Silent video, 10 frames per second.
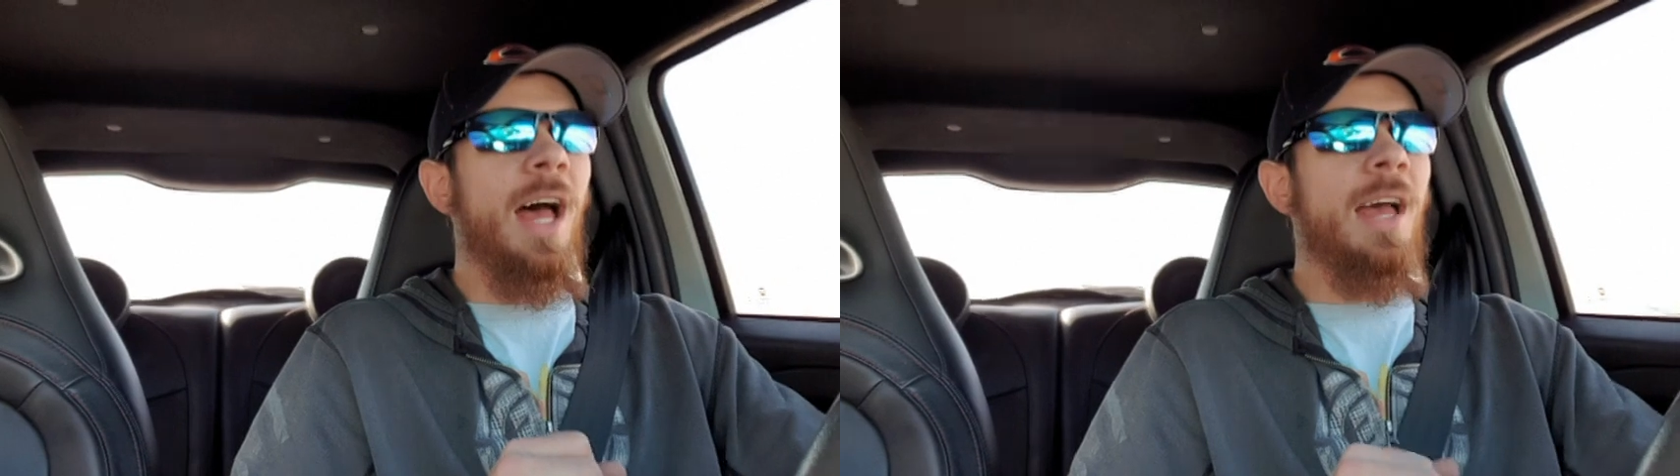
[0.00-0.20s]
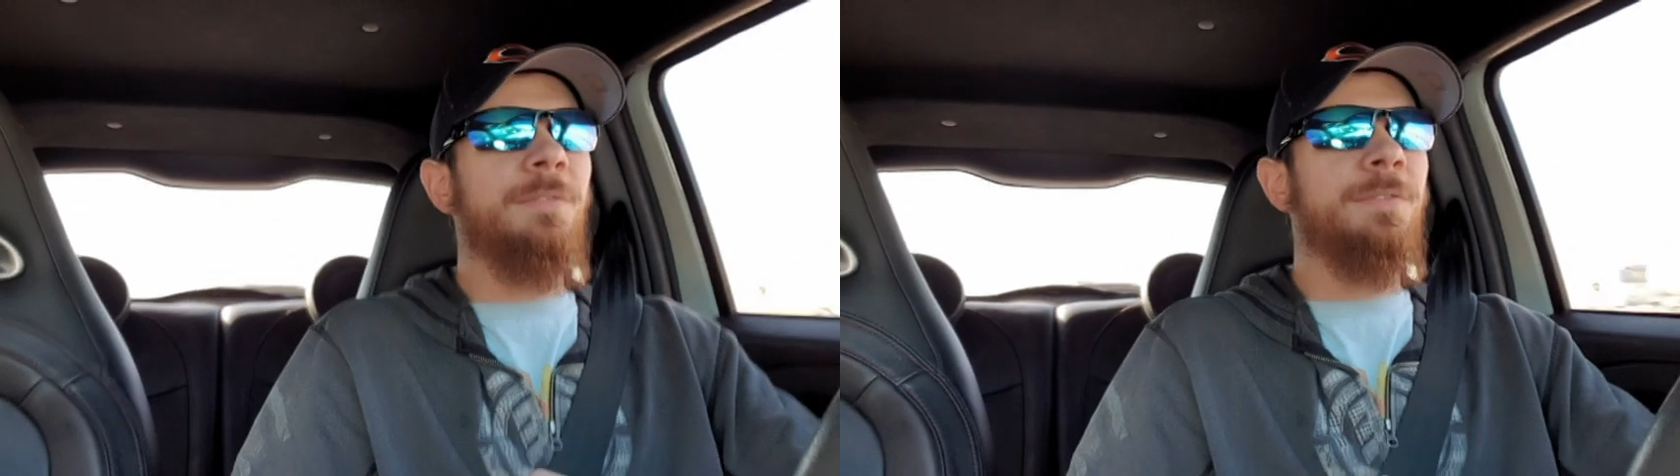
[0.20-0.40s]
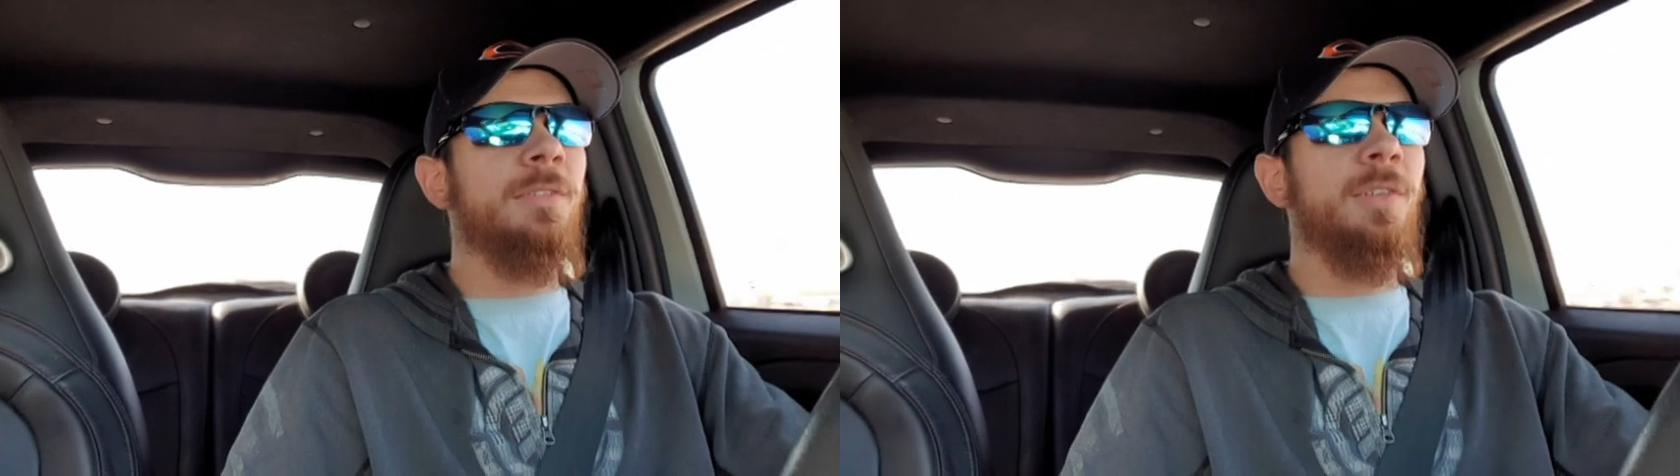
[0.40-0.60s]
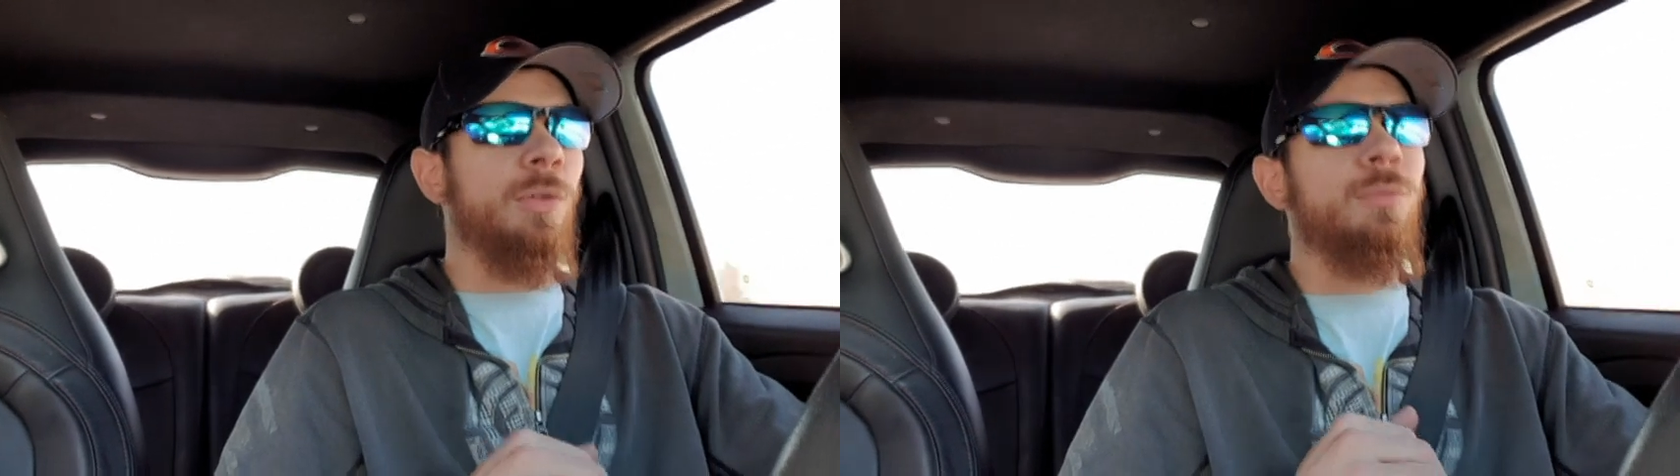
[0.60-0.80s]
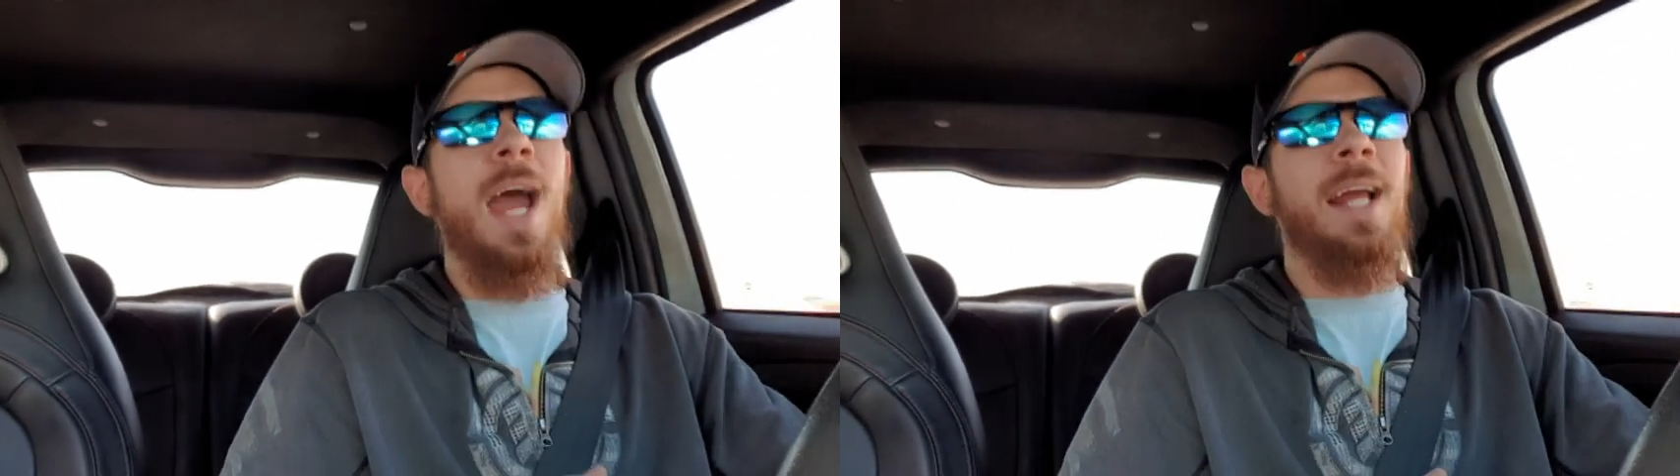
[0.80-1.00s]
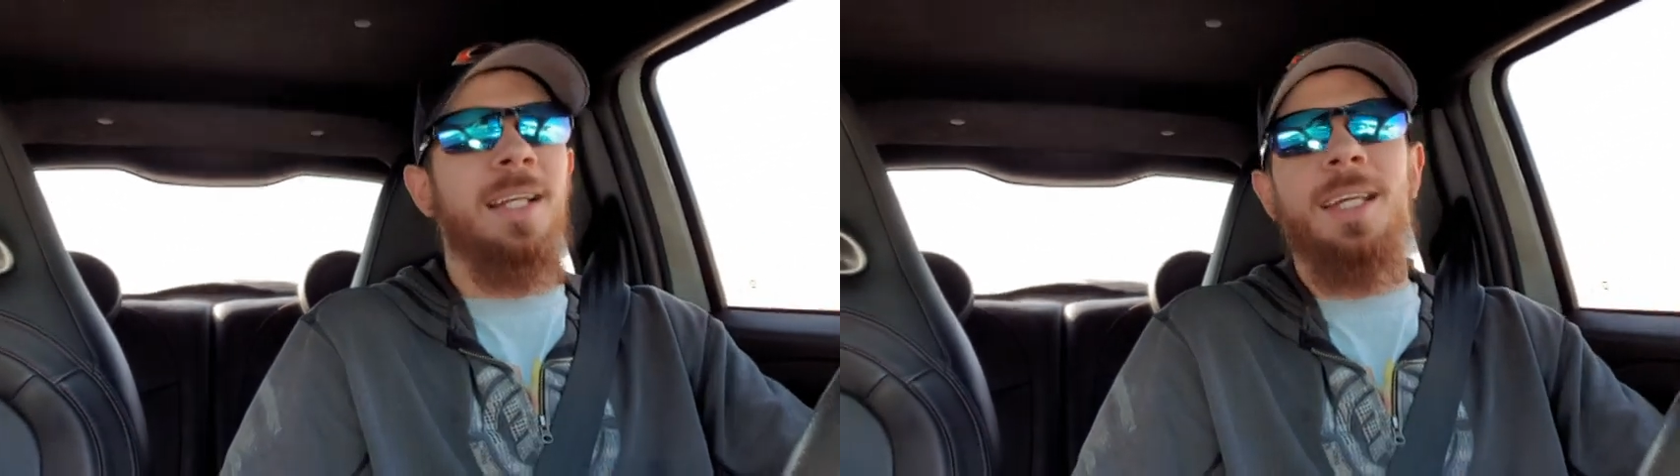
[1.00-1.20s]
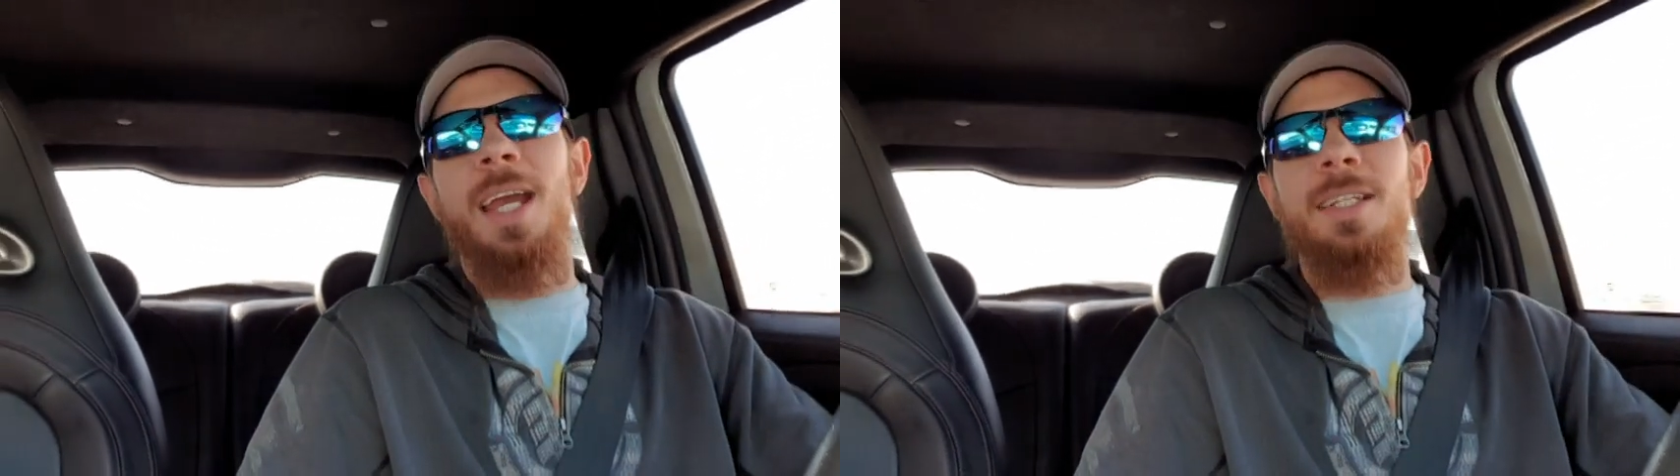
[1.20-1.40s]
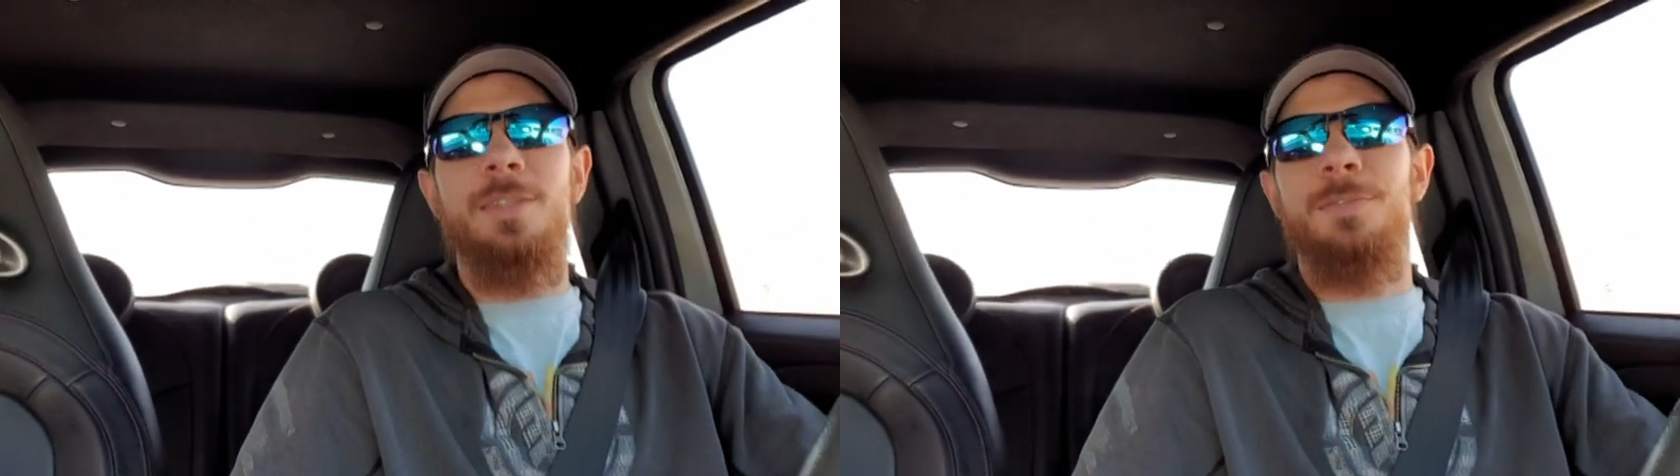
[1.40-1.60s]
I've cracked the
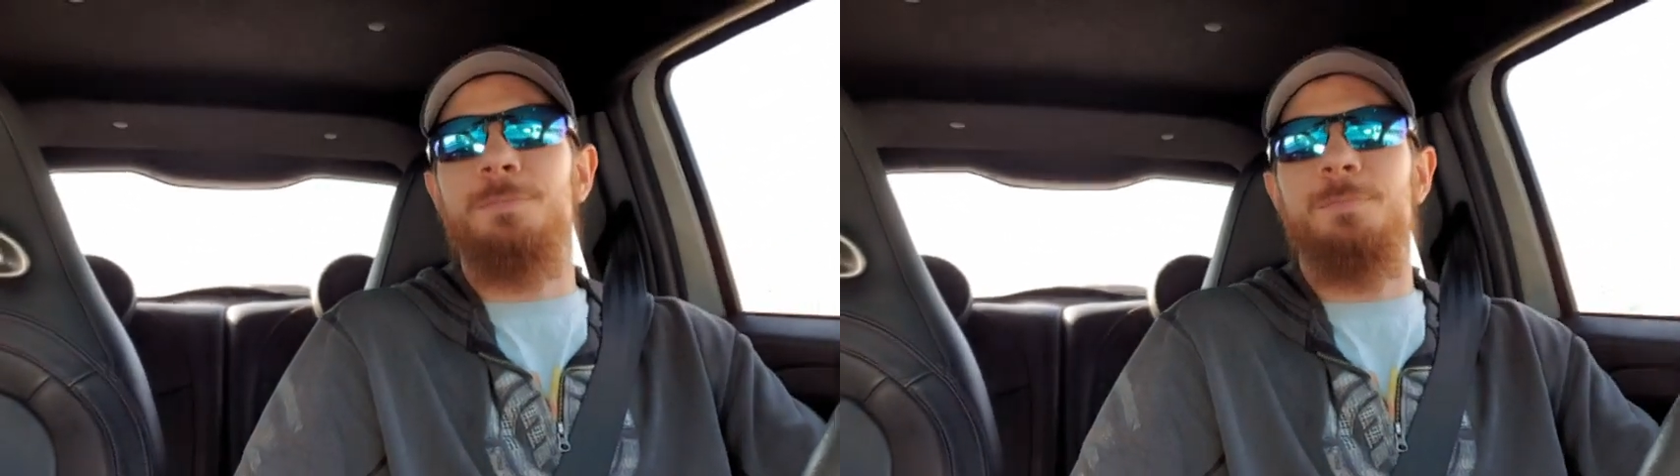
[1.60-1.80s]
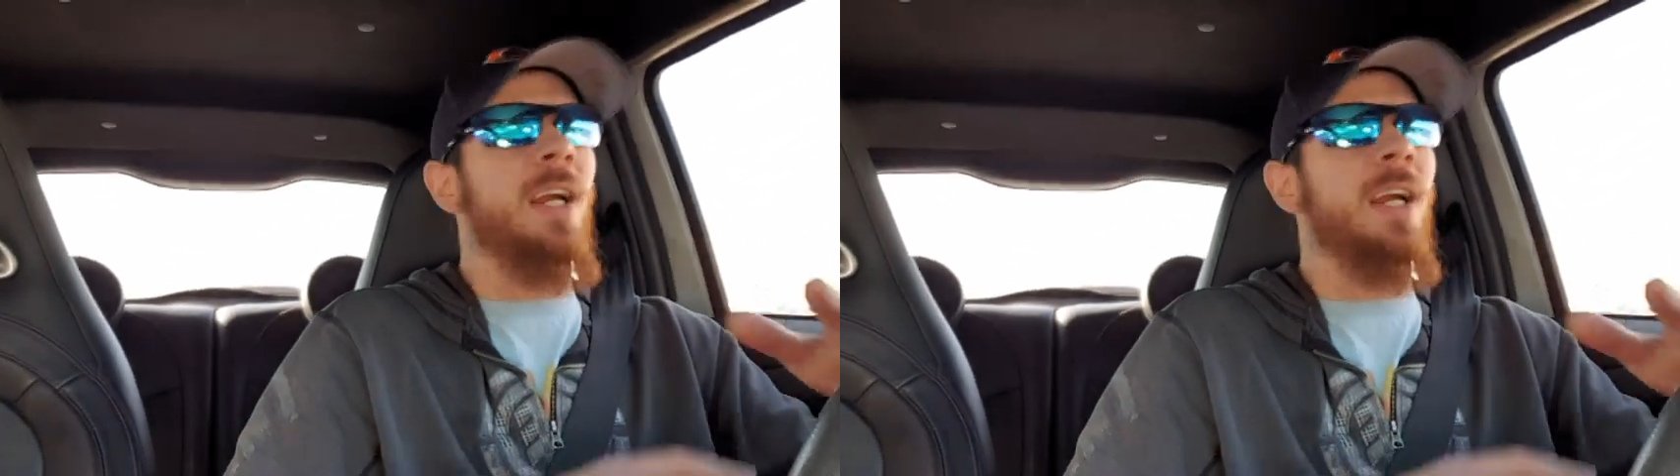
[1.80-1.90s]
case,